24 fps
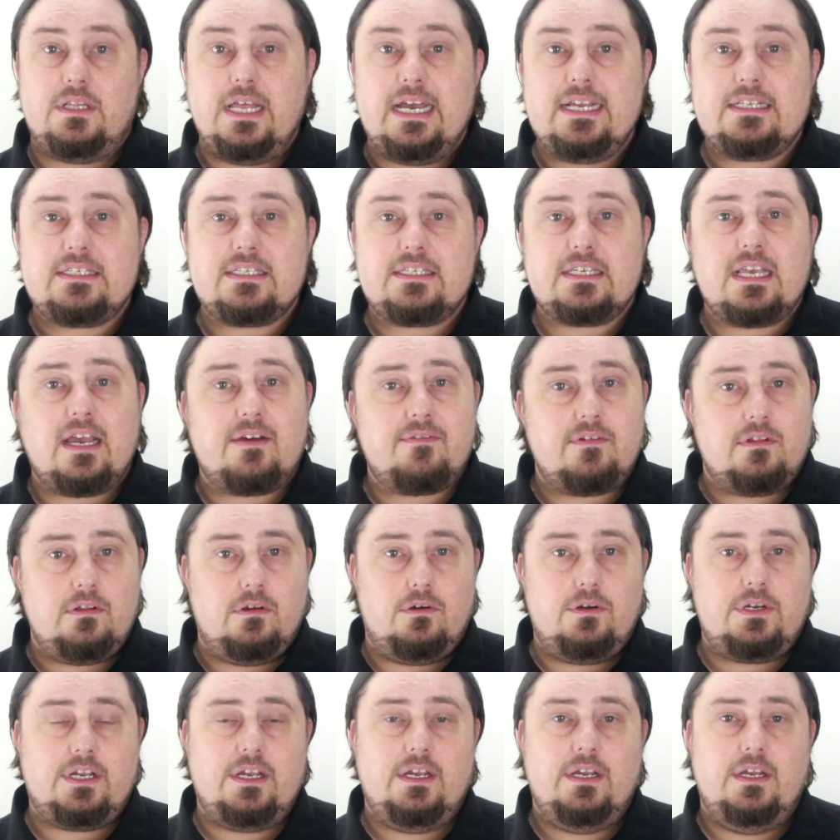let's have a
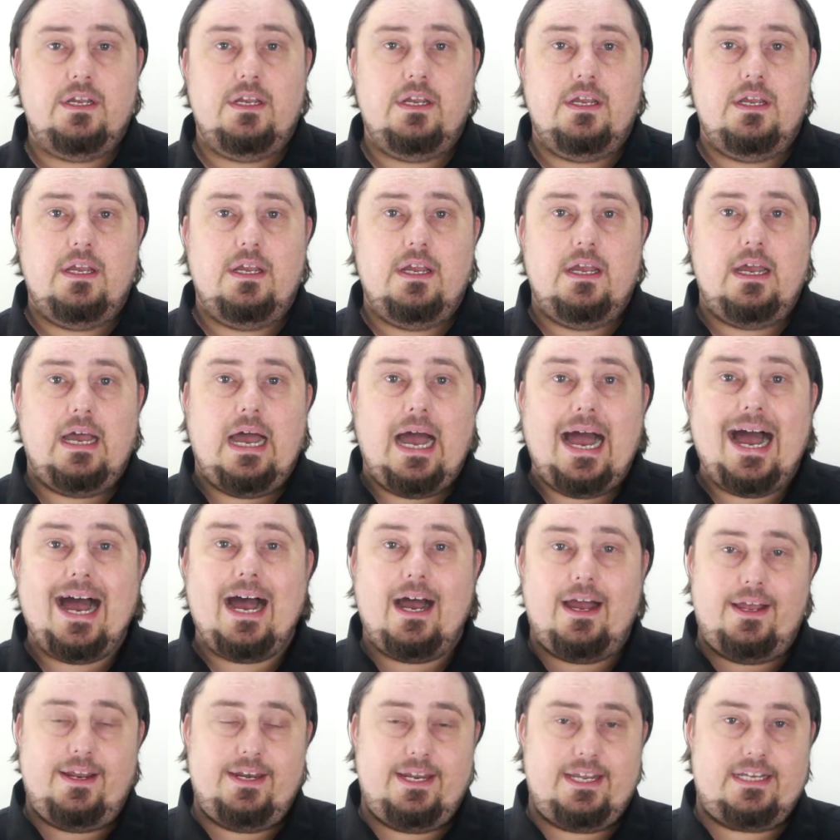look at
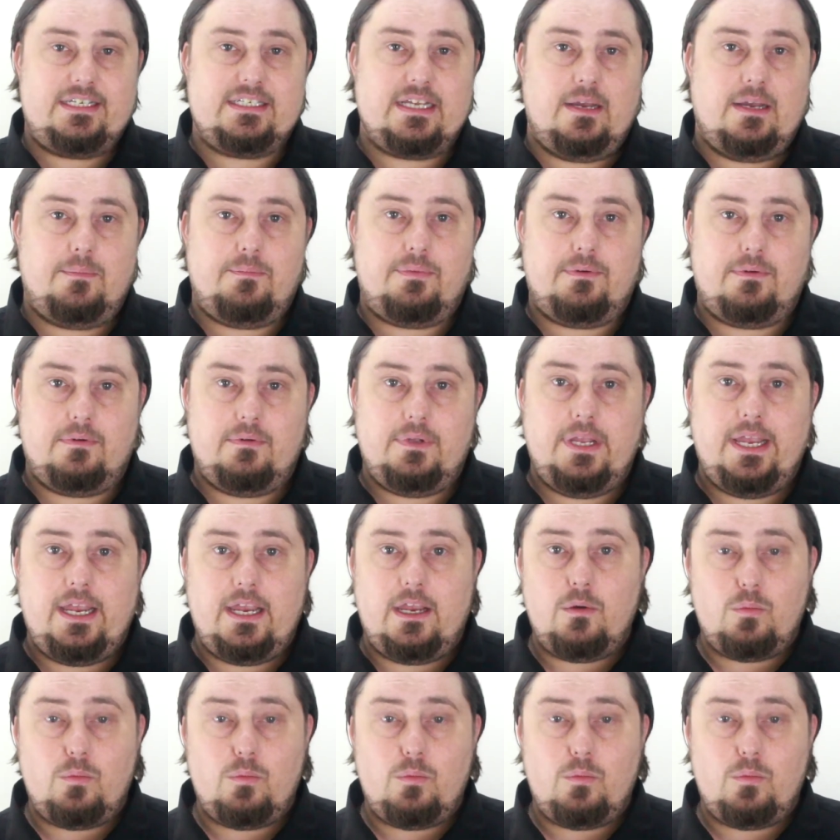an example. Here